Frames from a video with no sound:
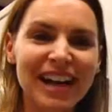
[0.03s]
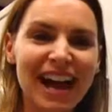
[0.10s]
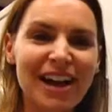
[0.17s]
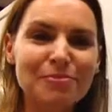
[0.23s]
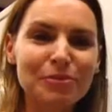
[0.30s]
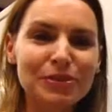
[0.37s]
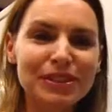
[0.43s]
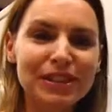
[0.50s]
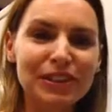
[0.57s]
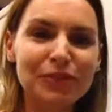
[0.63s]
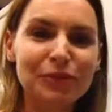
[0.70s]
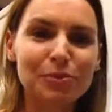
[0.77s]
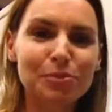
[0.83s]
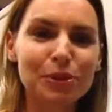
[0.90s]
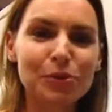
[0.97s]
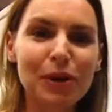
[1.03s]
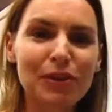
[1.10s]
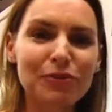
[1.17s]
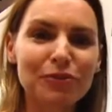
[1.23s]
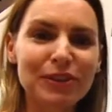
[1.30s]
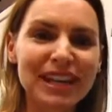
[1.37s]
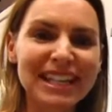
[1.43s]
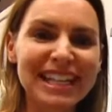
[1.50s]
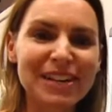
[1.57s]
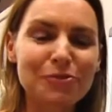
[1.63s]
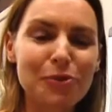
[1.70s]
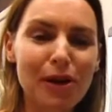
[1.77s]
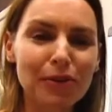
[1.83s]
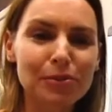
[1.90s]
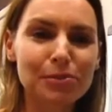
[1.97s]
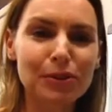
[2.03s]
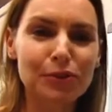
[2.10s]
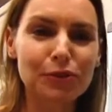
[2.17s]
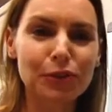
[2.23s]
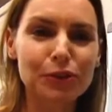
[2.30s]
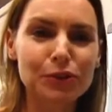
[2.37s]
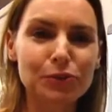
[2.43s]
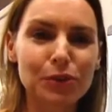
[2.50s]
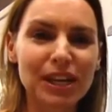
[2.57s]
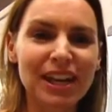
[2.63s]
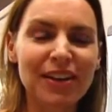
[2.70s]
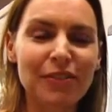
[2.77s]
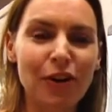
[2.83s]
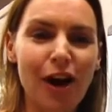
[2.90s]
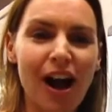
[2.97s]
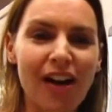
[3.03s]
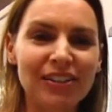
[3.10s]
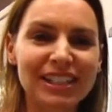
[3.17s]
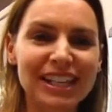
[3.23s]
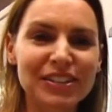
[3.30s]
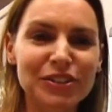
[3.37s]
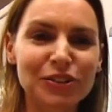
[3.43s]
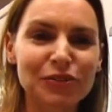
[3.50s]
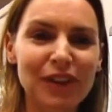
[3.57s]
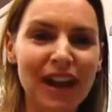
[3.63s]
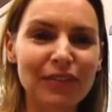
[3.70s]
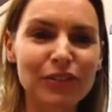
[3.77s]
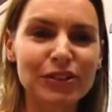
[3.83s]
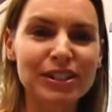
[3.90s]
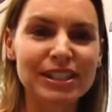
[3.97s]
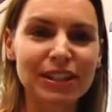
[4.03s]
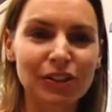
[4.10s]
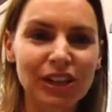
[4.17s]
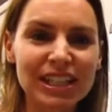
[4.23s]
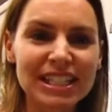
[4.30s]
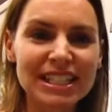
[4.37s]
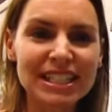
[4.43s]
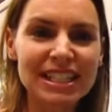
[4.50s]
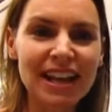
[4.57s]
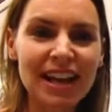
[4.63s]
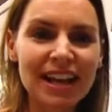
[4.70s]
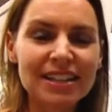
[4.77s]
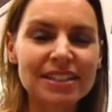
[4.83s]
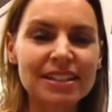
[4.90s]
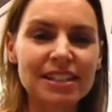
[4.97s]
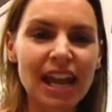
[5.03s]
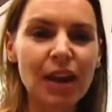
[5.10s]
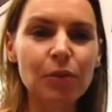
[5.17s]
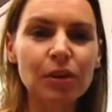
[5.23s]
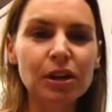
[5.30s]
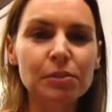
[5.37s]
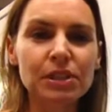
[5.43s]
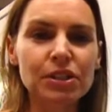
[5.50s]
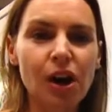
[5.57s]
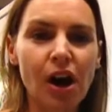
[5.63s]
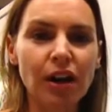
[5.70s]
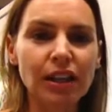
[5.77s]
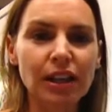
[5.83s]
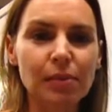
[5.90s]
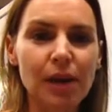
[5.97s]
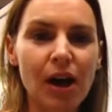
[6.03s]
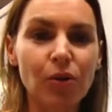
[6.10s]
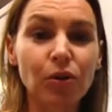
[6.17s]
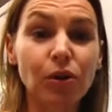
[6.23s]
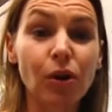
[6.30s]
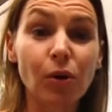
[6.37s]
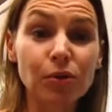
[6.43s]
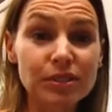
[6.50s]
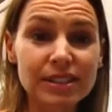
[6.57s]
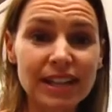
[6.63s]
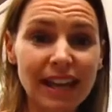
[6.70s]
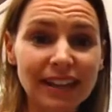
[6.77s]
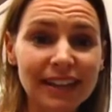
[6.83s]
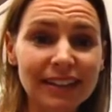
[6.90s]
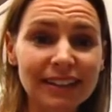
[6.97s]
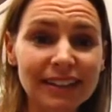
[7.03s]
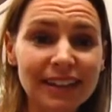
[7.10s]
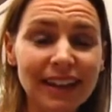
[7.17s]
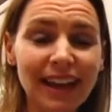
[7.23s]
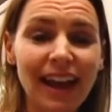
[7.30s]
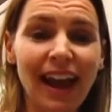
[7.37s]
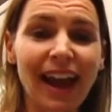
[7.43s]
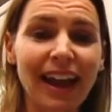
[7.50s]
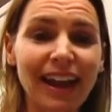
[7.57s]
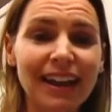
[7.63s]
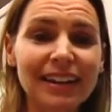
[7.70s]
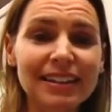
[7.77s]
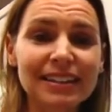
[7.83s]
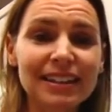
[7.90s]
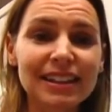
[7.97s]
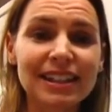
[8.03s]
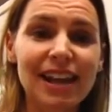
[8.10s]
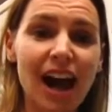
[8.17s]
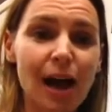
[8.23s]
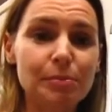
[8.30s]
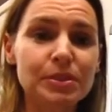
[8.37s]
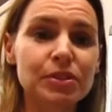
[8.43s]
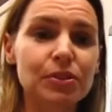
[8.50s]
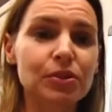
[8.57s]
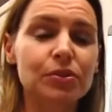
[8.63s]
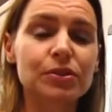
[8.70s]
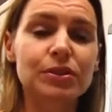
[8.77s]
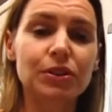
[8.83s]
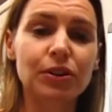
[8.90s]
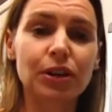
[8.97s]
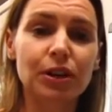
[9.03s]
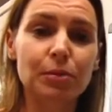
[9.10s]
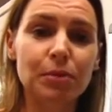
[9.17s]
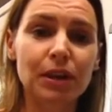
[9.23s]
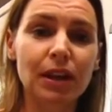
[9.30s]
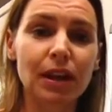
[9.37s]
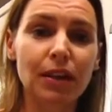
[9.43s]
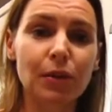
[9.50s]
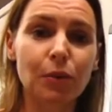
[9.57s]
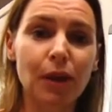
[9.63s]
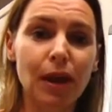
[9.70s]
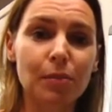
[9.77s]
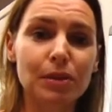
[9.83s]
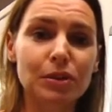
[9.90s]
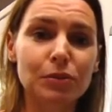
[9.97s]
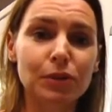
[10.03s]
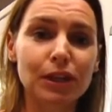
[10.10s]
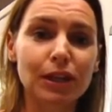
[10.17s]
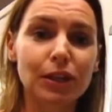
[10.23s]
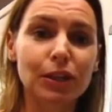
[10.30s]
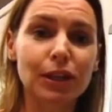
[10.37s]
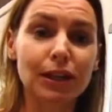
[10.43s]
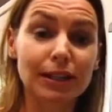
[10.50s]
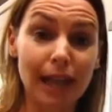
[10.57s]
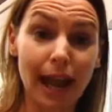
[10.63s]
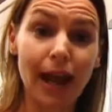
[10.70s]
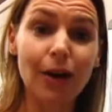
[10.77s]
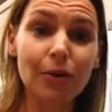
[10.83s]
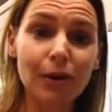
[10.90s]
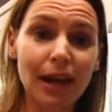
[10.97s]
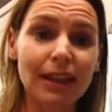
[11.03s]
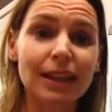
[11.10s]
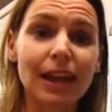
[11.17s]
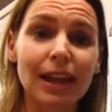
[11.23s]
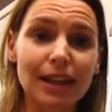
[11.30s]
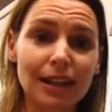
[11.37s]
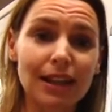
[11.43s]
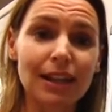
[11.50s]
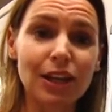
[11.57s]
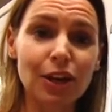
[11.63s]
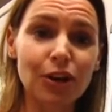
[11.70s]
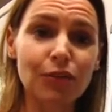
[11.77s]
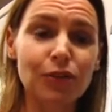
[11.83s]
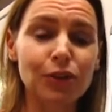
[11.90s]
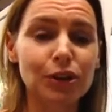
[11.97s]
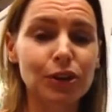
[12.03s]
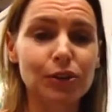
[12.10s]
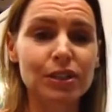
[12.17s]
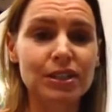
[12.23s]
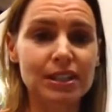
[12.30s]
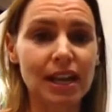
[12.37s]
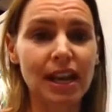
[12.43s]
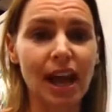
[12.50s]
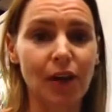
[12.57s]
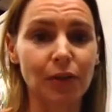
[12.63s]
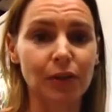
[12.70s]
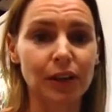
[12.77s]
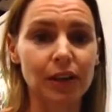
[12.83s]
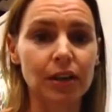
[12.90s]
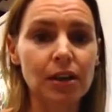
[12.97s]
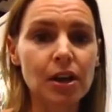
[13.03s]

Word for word: I'm Priscilla from Blue Wave Fit, and welcome to the first week of our holiday survival series. Today, we're going to be talking about goal setting and the obstacles that are going to be in the way between now and the end of the year for you to stay healthy.